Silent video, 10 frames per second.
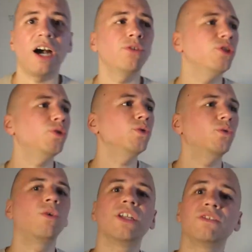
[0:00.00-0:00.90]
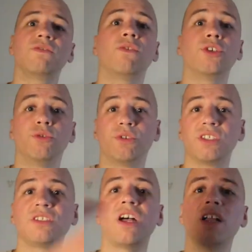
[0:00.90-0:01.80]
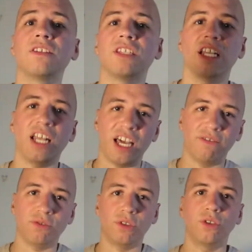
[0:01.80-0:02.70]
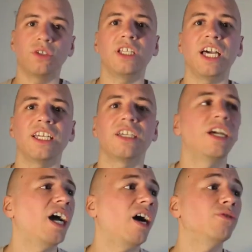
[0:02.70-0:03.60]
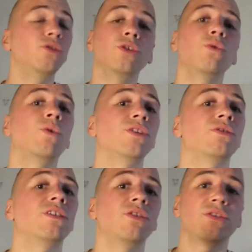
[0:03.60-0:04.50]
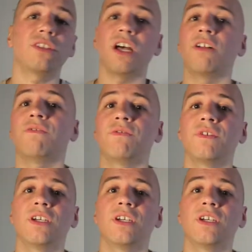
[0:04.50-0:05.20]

How do you want for your results in life to look like? How do you want to see yourself?